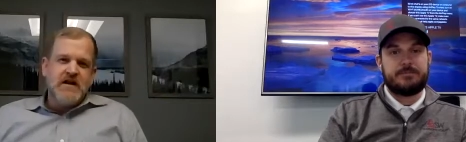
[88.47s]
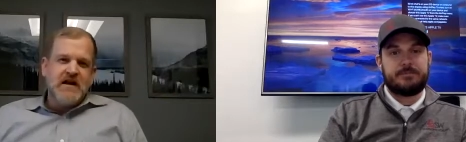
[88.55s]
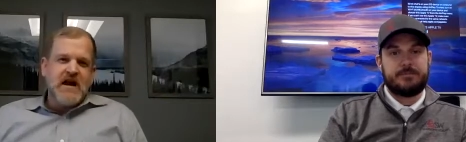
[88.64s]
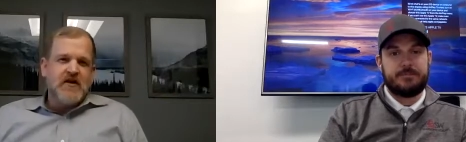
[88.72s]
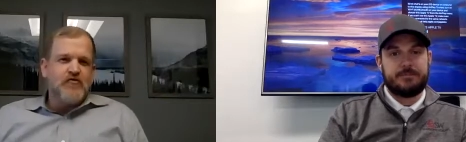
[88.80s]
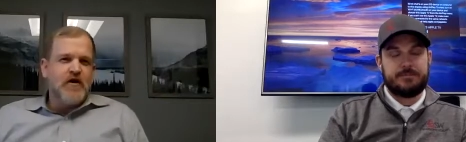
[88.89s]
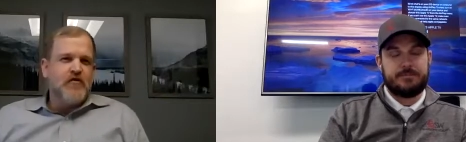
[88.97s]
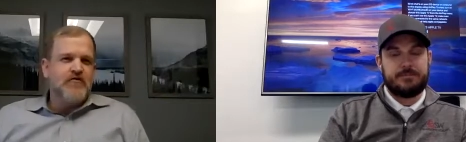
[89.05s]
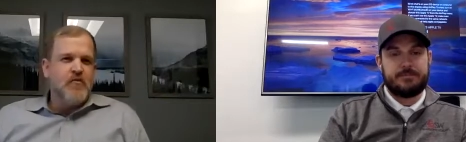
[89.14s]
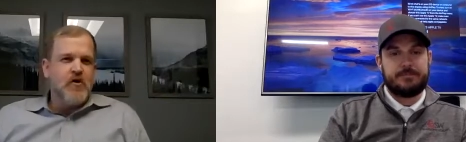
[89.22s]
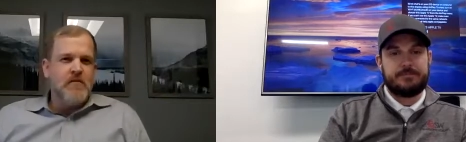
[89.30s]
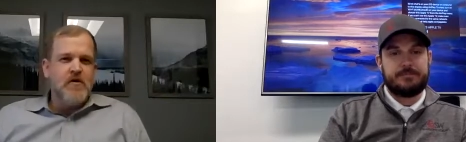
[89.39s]
Speaker 1: It kind of
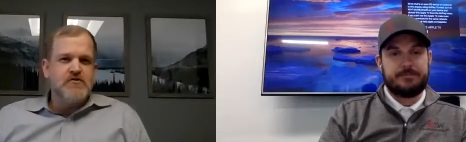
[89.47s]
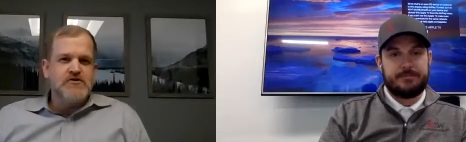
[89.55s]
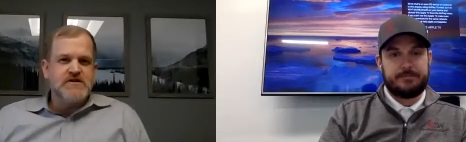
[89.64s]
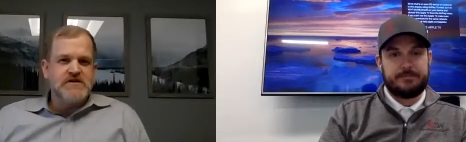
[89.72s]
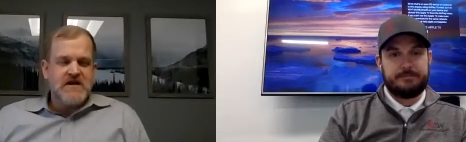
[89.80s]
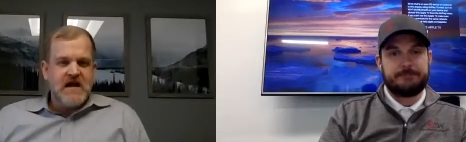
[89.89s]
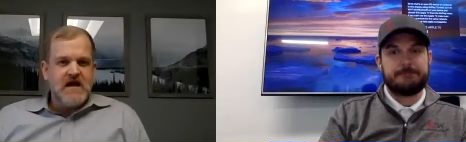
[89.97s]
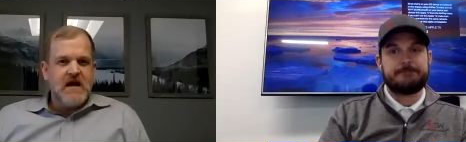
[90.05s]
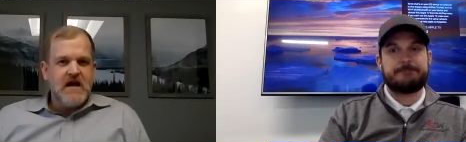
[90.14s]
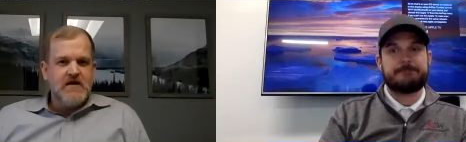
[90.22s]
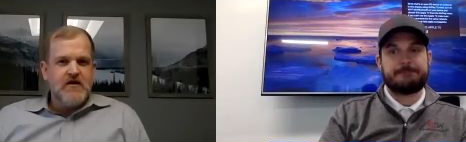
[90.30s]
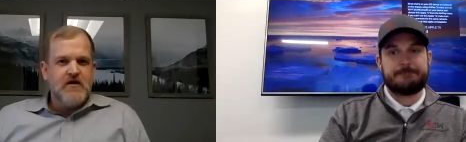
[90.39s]
triggers more emotions again,
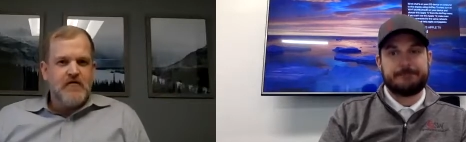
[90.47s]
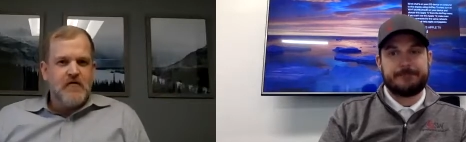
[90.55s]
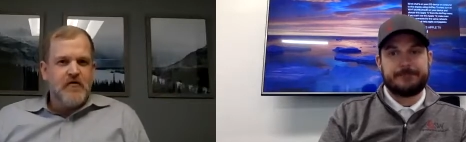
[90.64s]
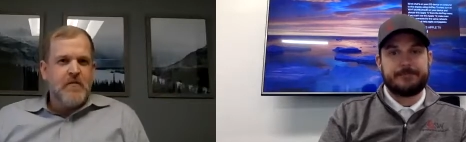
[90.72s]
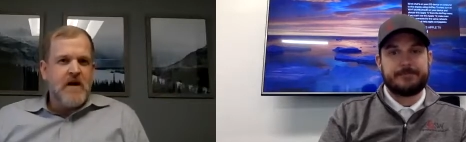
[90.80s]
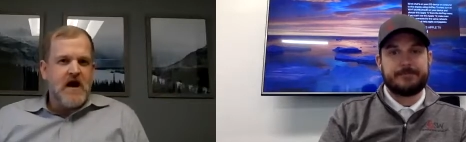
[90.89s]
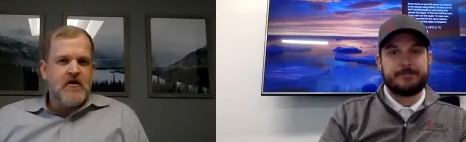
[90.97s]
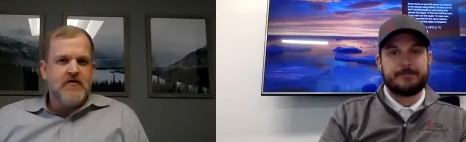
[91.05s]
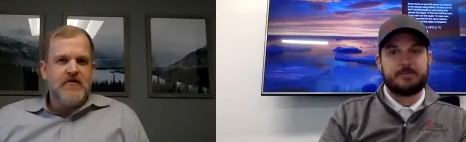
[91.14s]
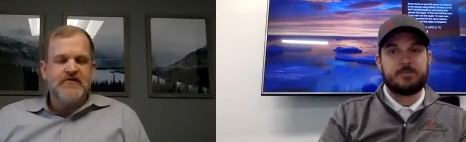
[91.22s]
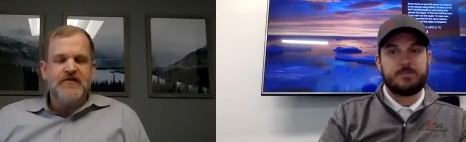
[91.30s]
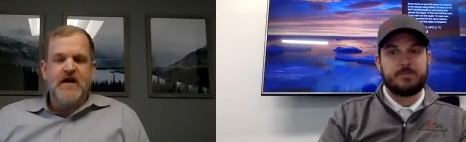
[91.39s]
uh, you know, for the buyer
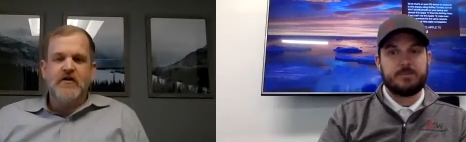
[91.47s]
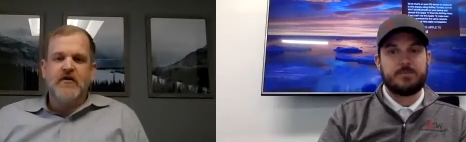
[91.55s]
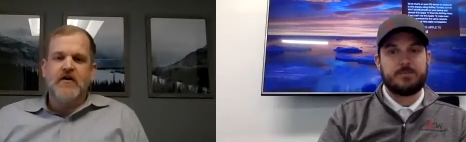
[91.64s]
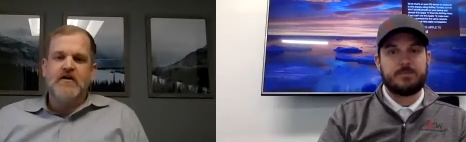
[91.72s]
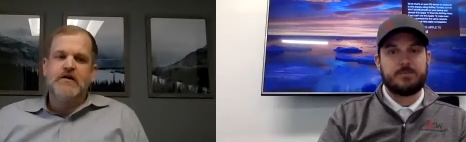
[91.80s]
and the seller. And